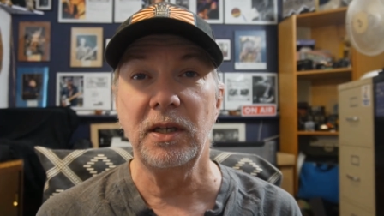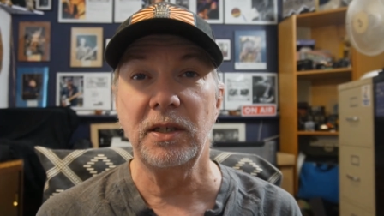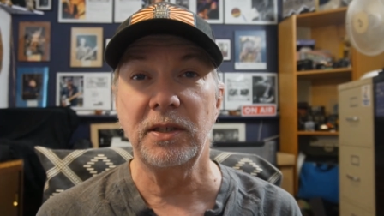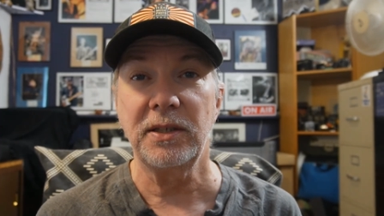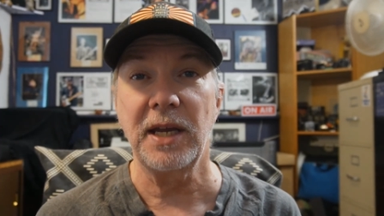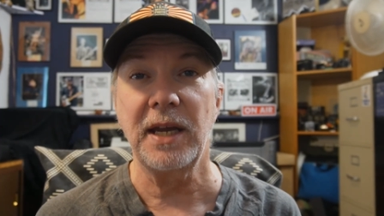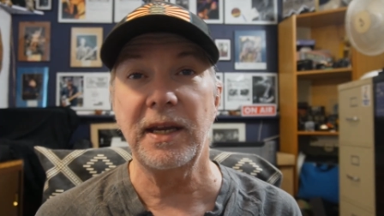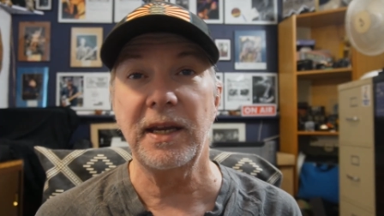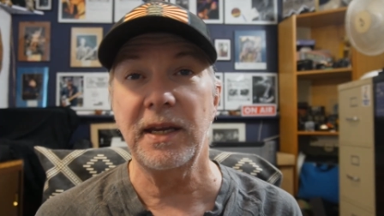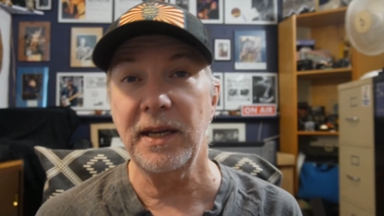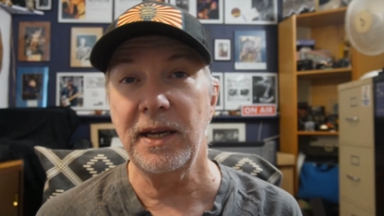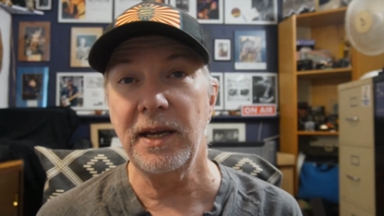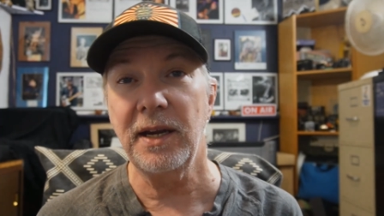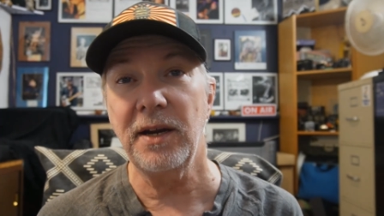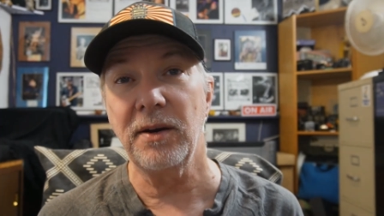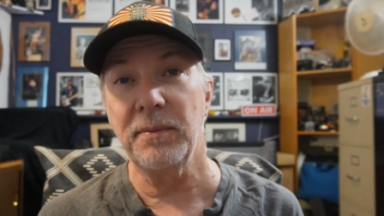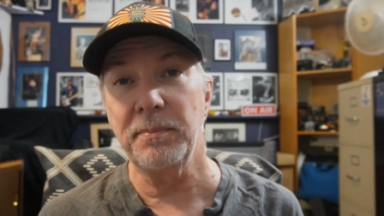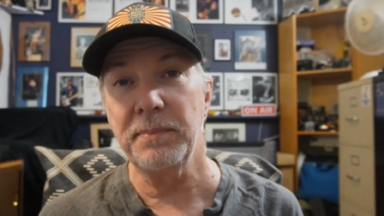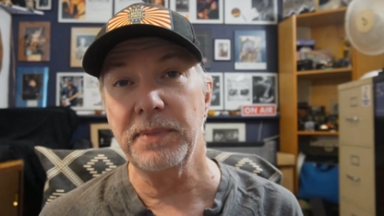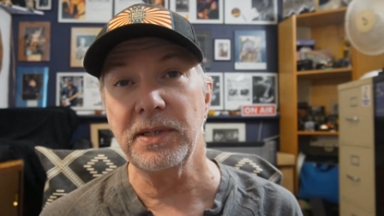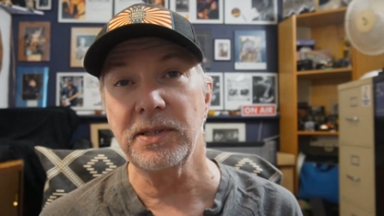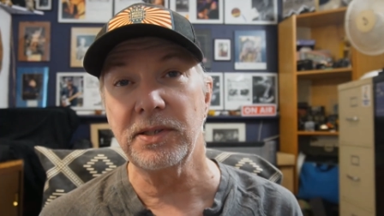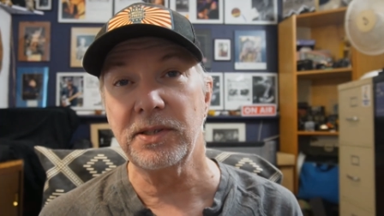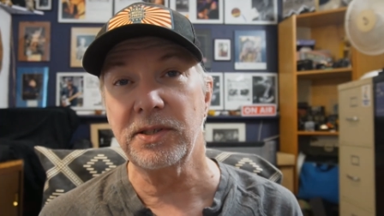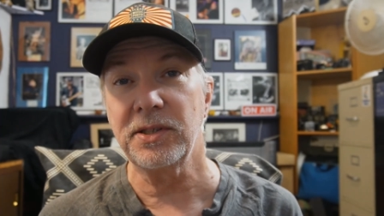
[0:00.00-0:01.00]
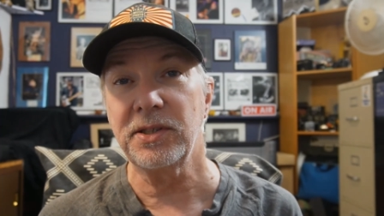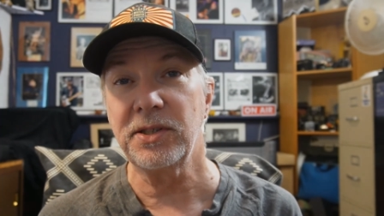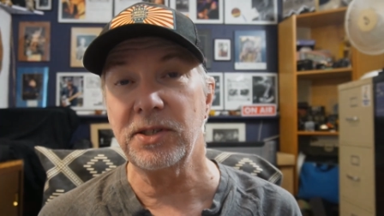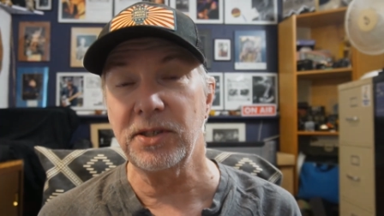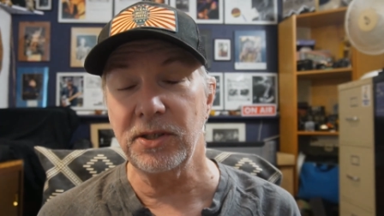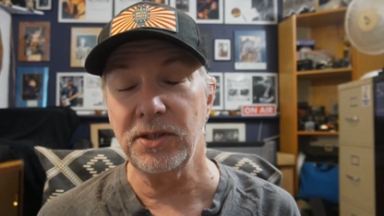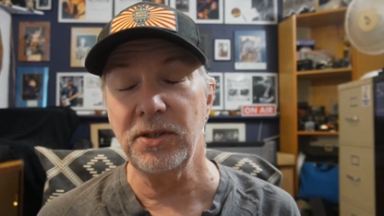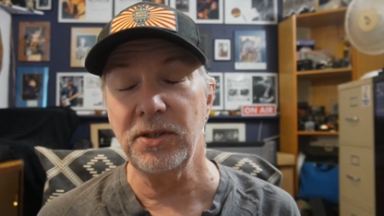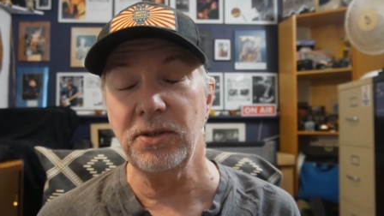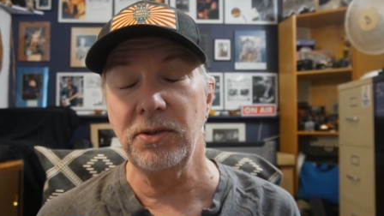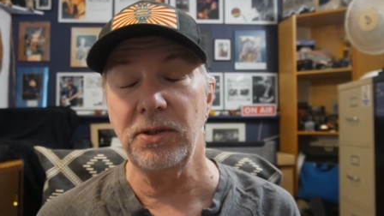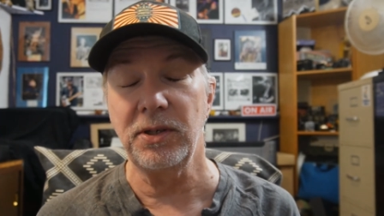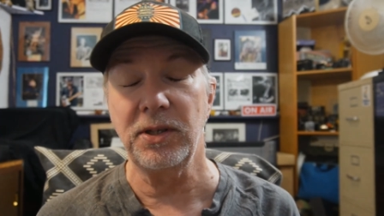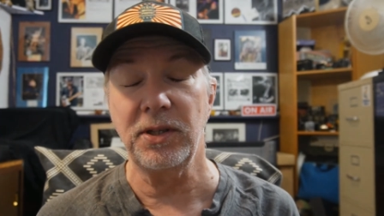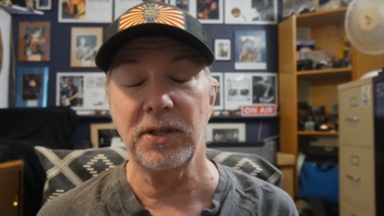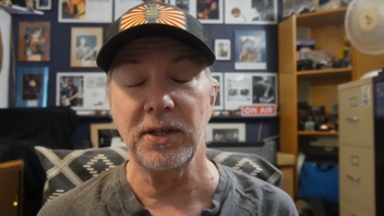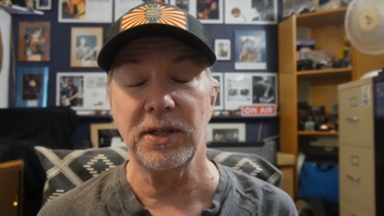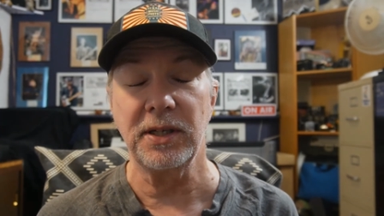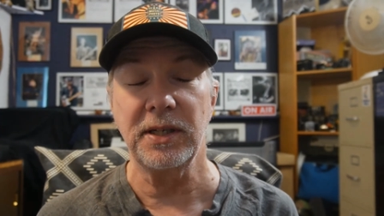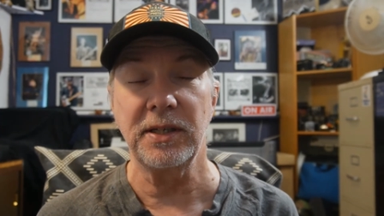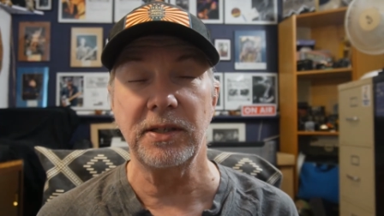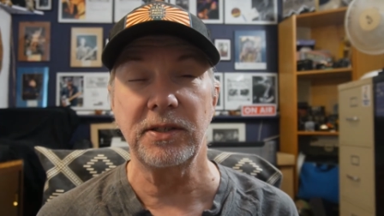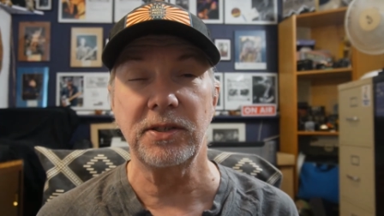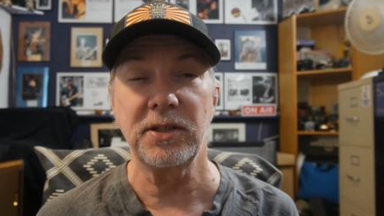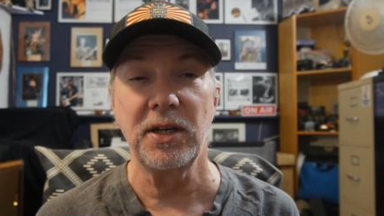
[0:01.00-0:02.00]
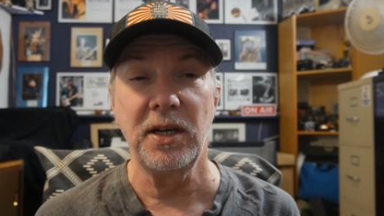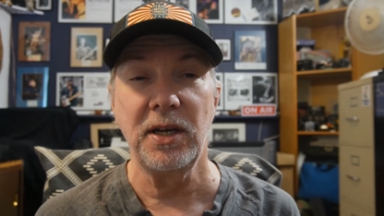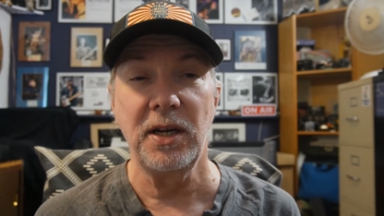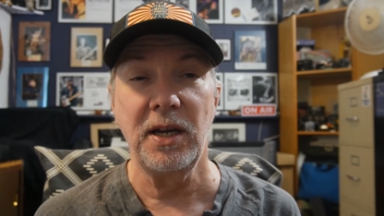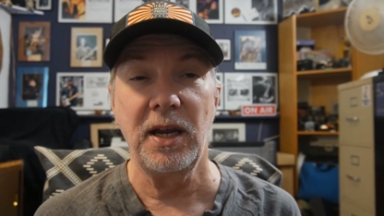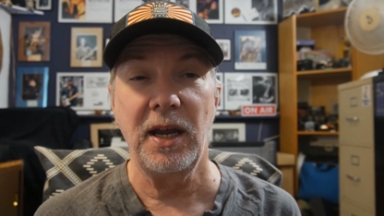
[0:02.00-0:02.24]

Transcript: taking care of business and doing things.